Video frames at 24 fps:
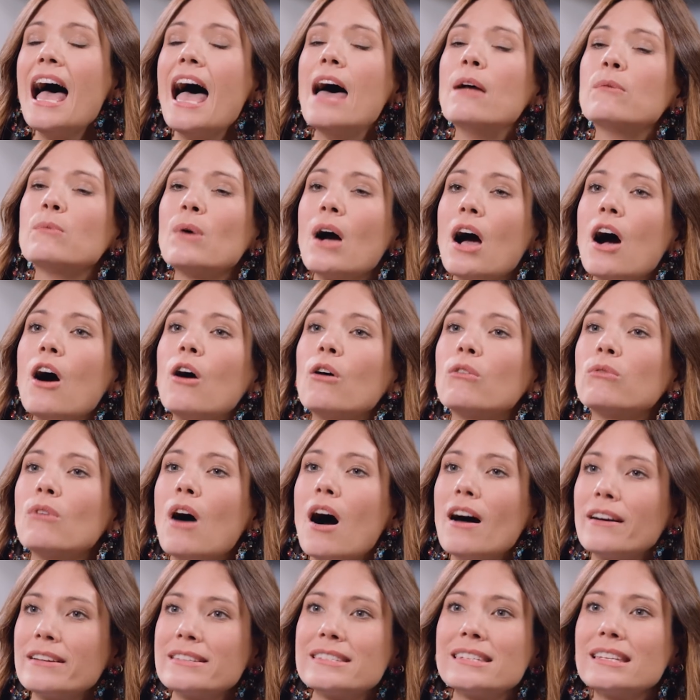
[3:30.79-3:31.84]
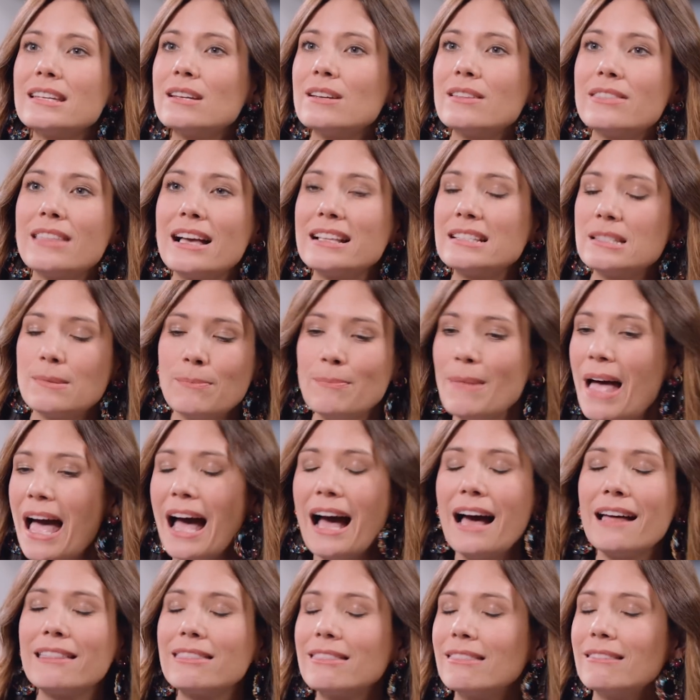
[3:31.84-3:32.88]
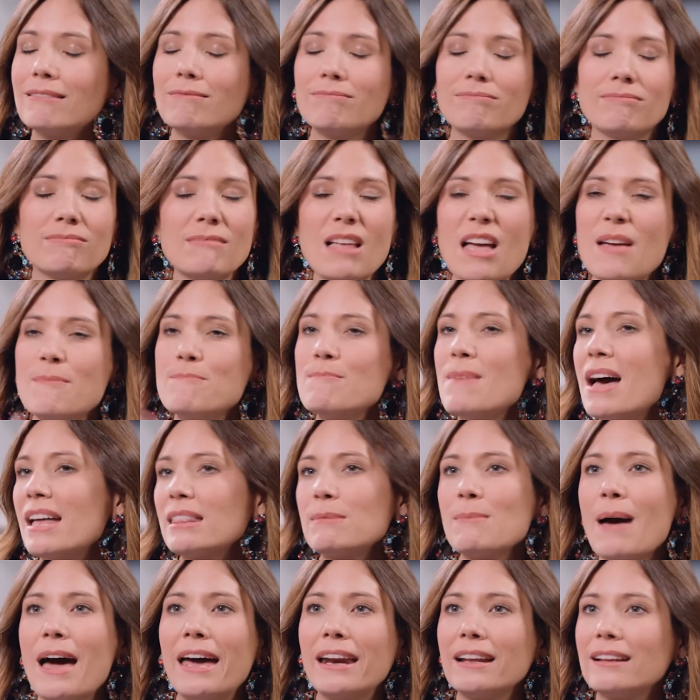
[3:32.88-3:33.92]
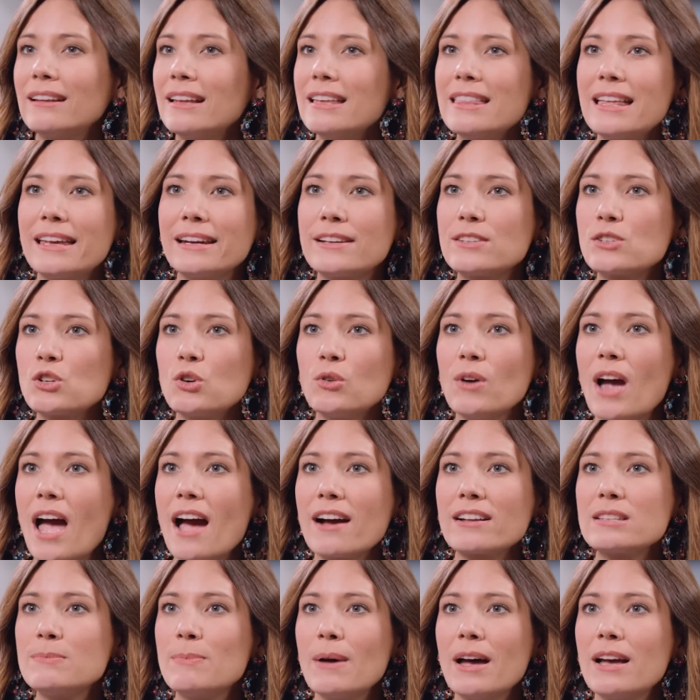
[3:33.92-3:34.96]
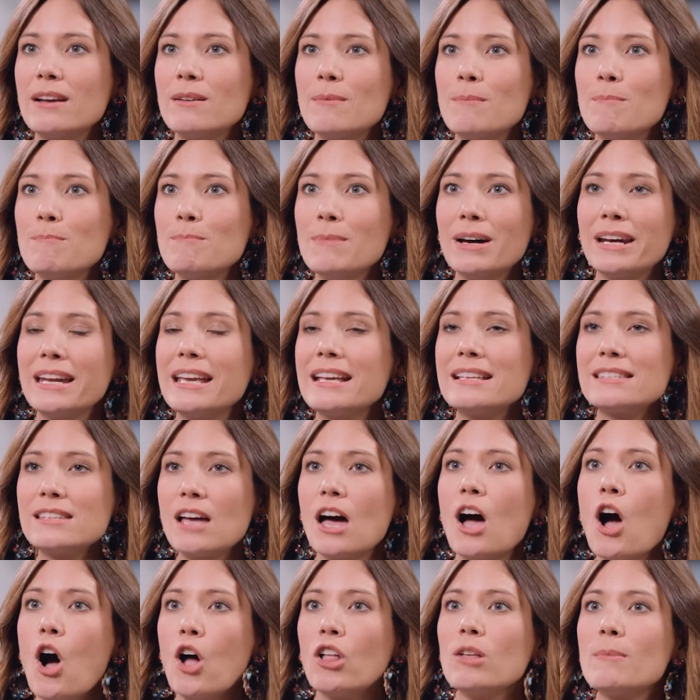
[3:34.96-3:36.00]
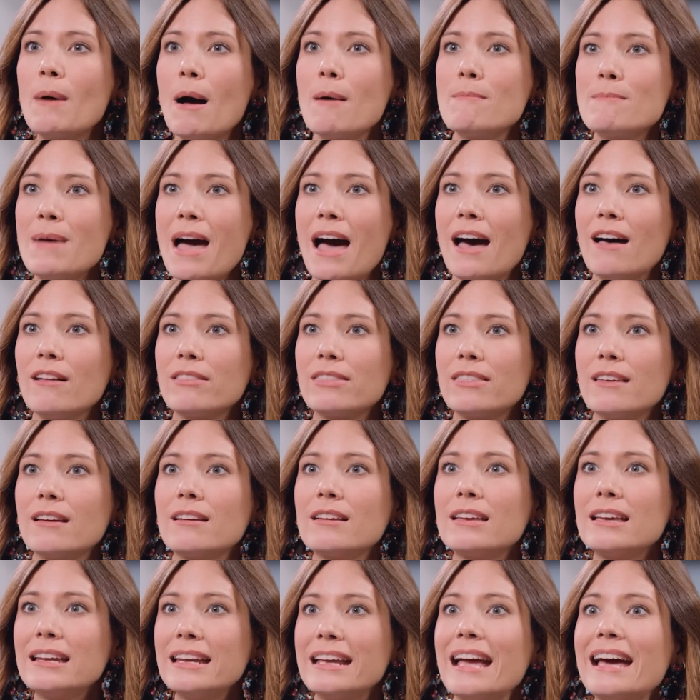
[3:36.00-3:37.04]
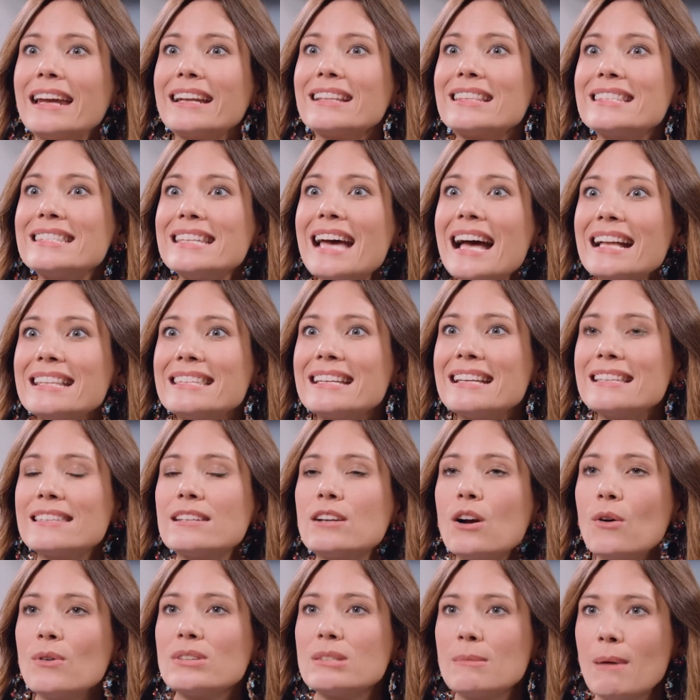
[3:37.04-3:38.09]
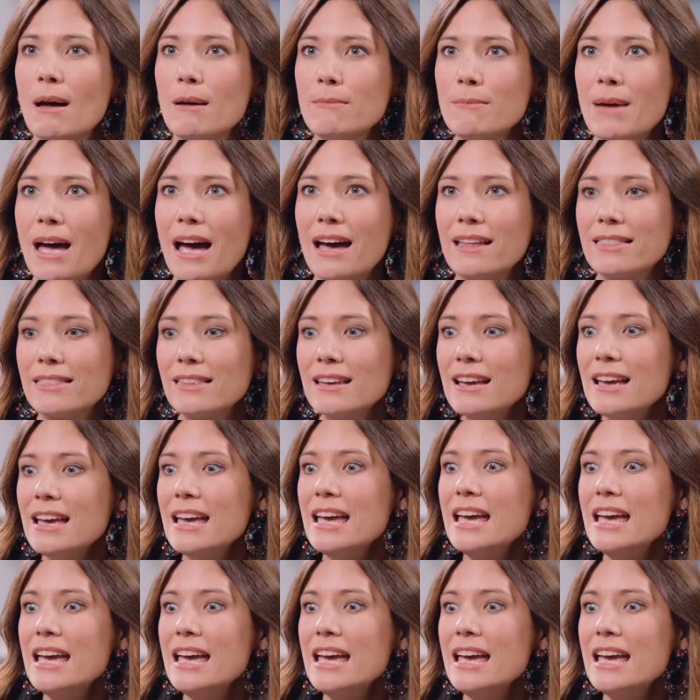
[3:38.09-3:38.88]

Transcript: And well, honestly, that's math. And mathematically, that is correct, but money is not all about math, and getting out of debt isn't always about math.